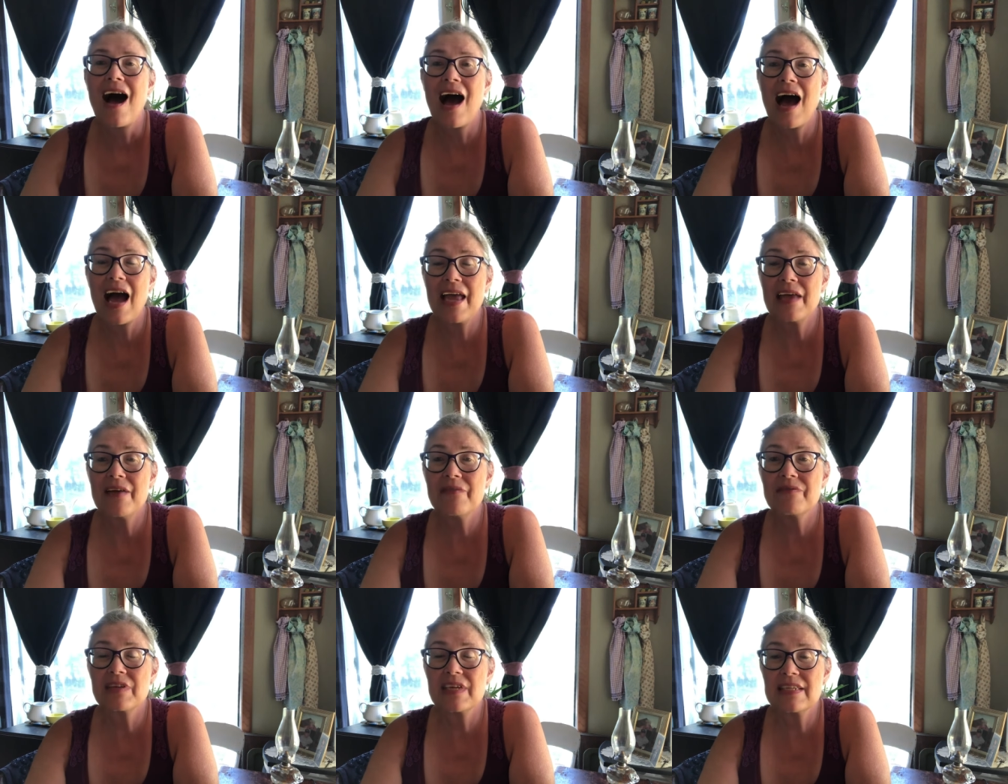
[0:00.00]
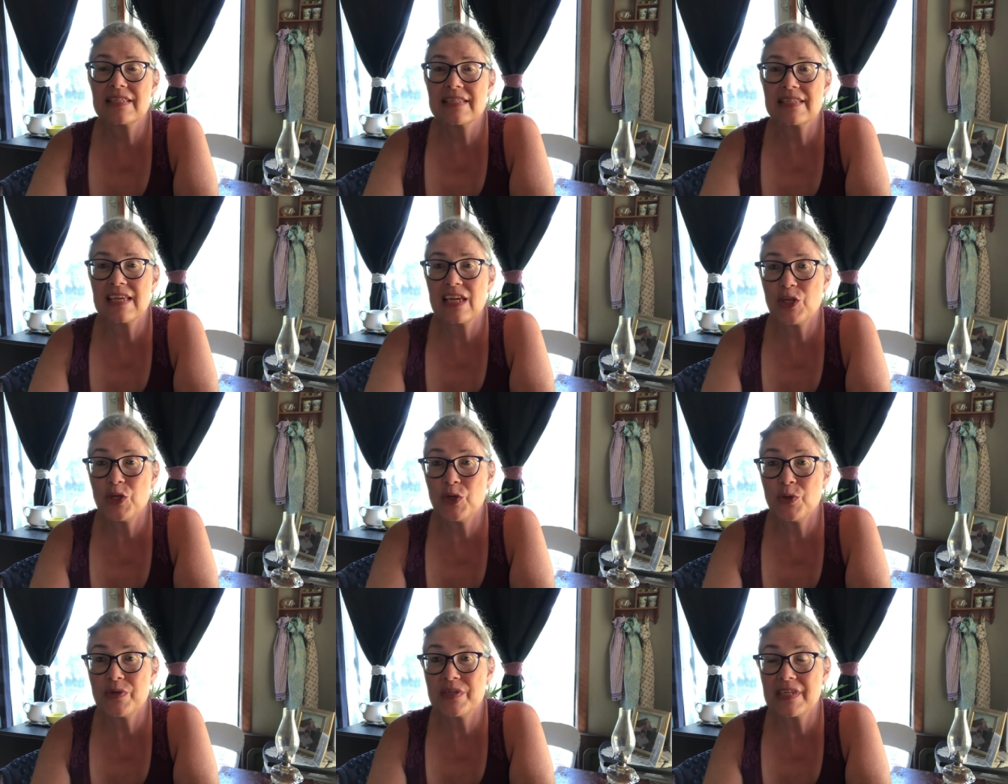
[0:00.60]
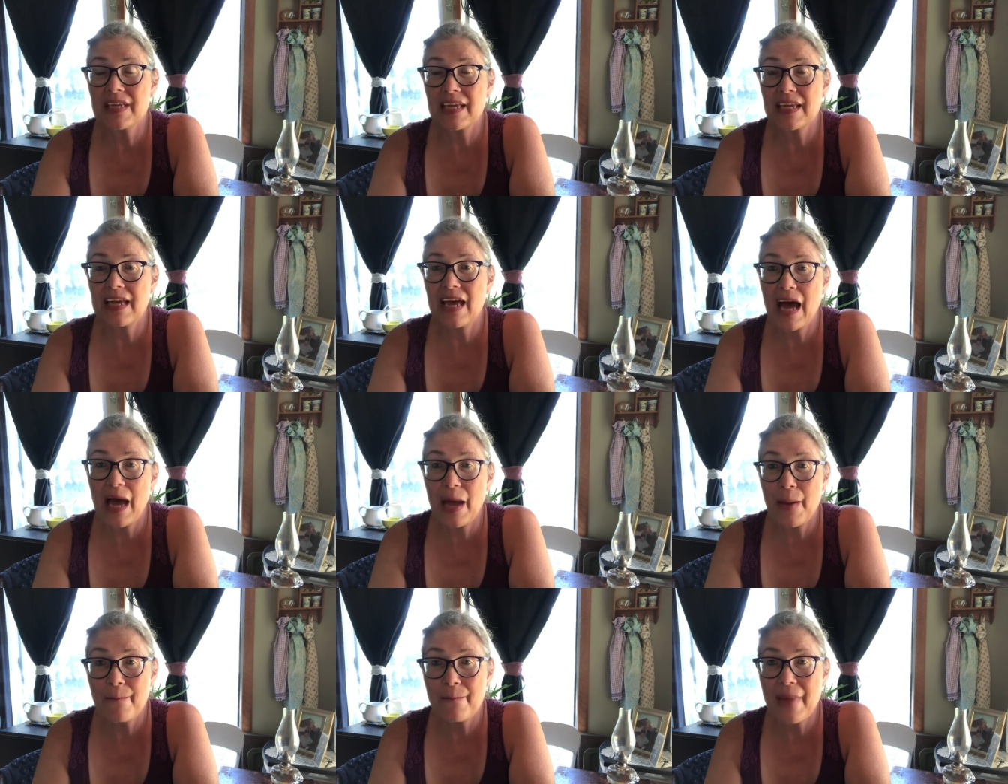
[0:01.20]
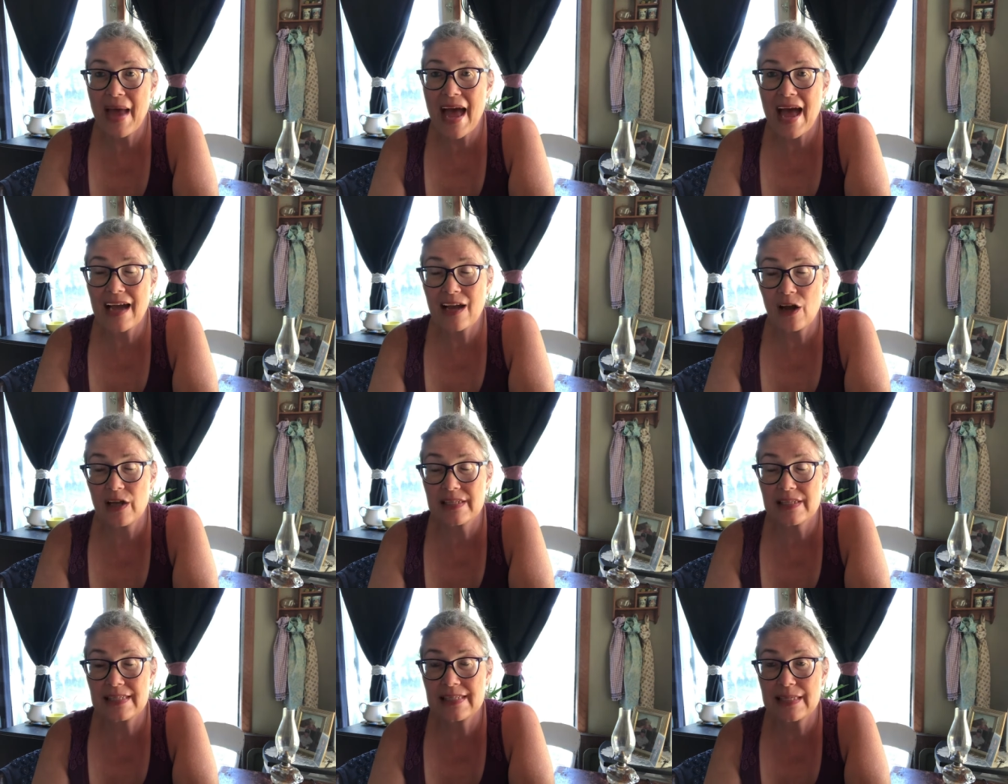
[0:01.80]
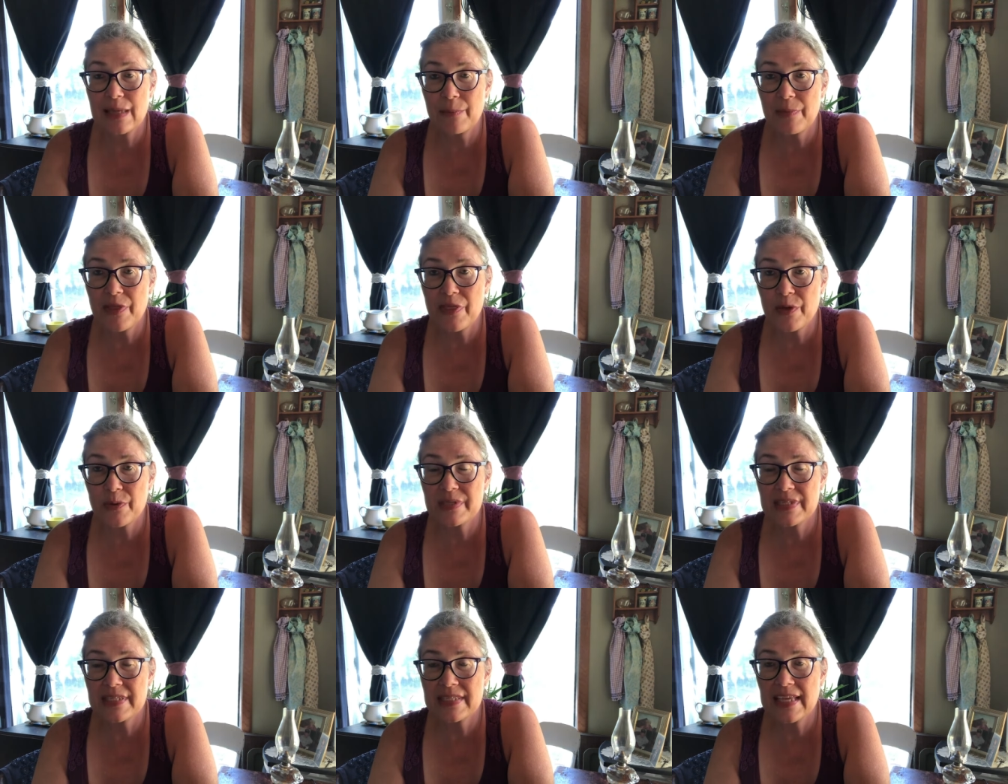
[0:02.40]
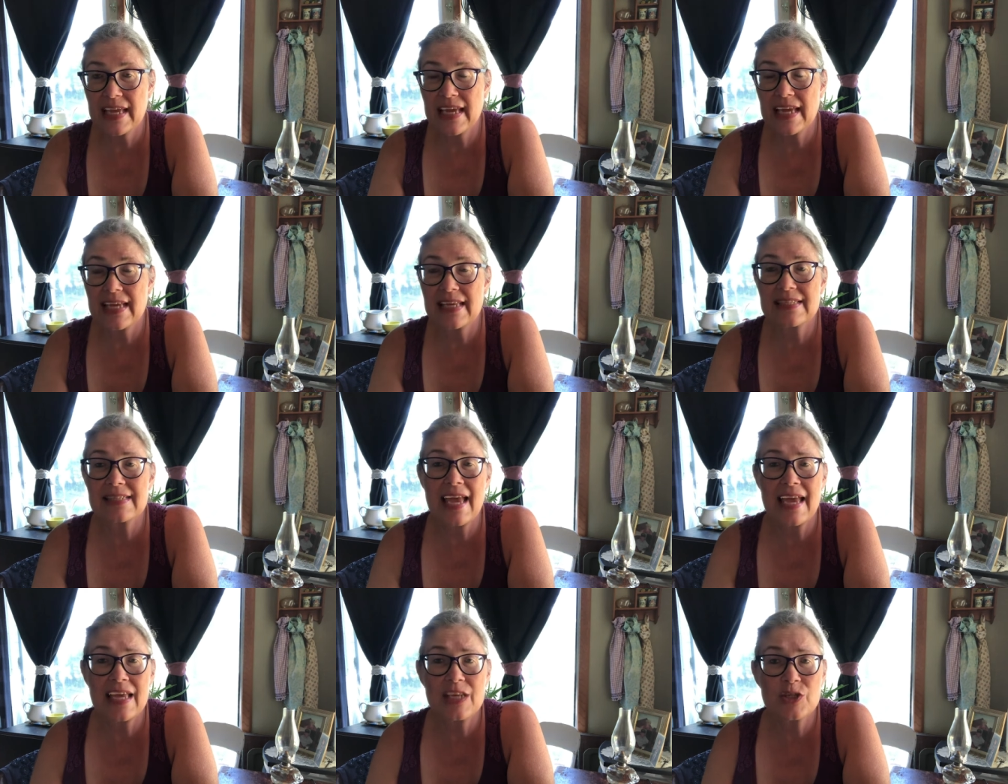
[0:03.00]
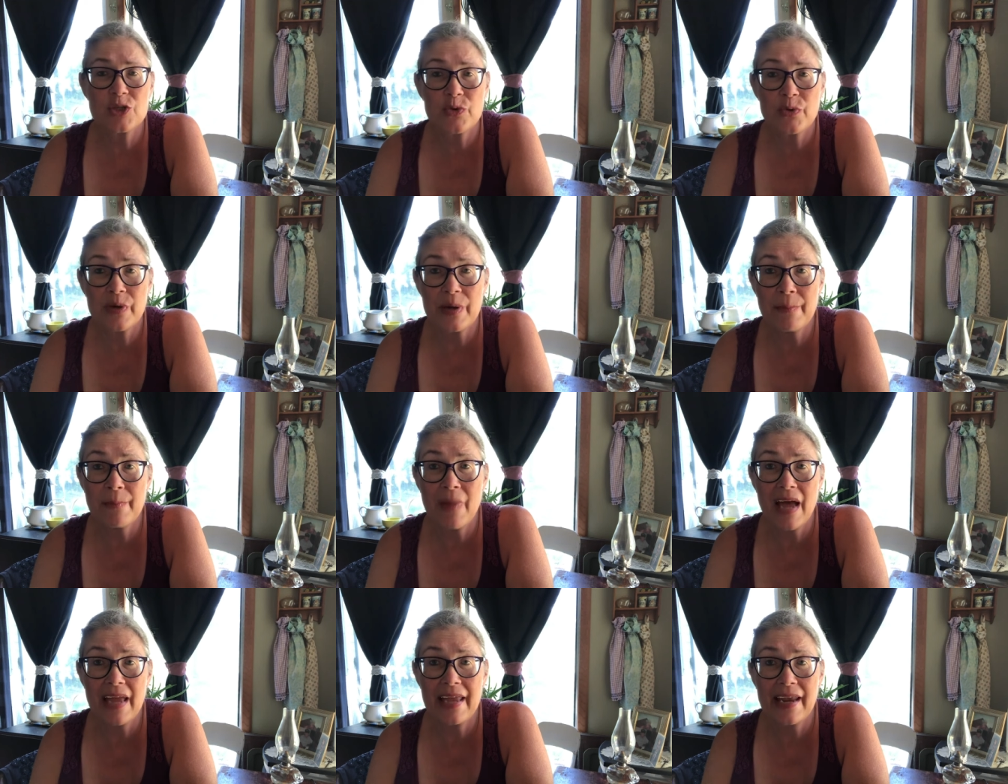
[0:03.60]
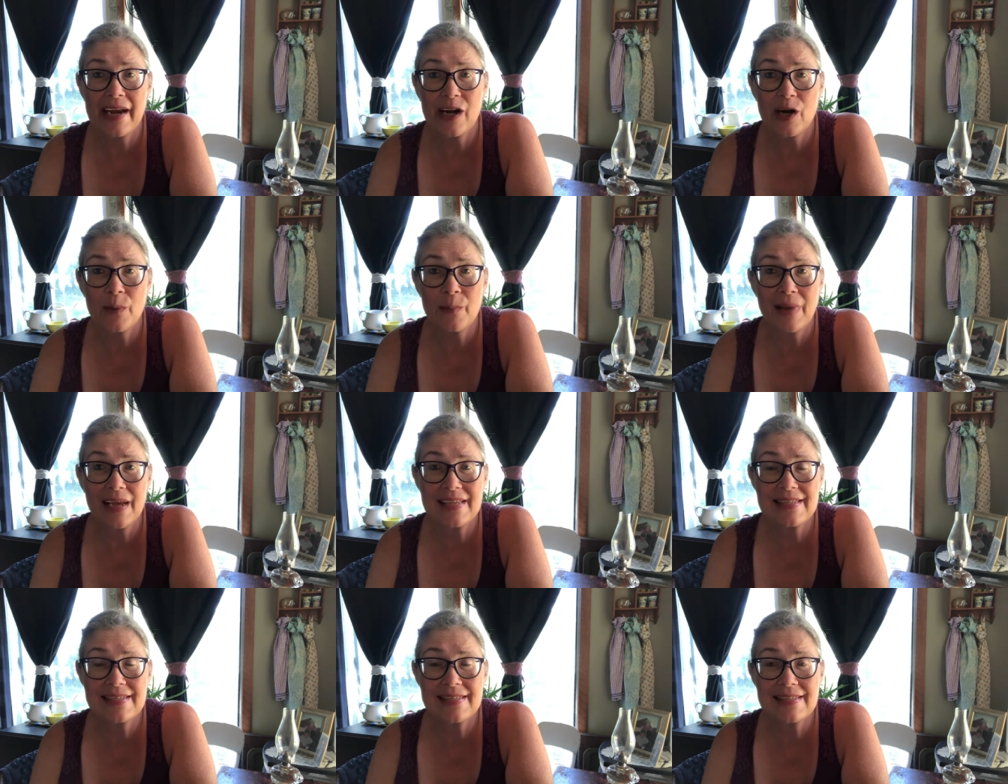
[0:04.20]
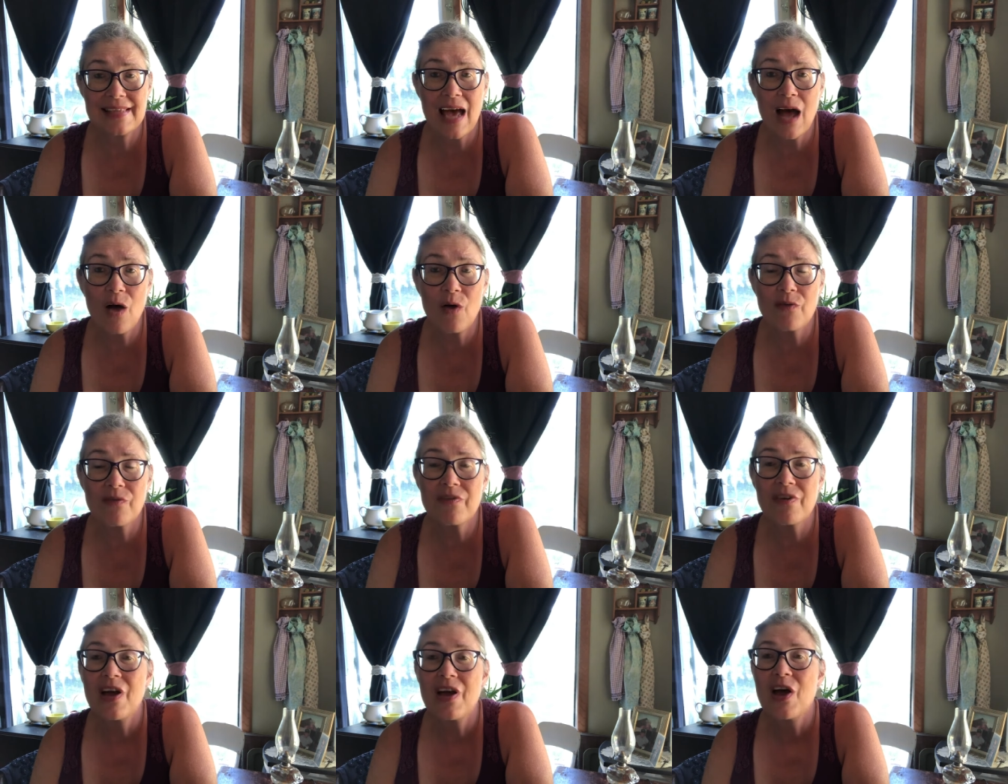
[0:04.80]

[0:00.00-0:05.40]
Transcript: I have continued to cut back on some of those things and trim my hair myself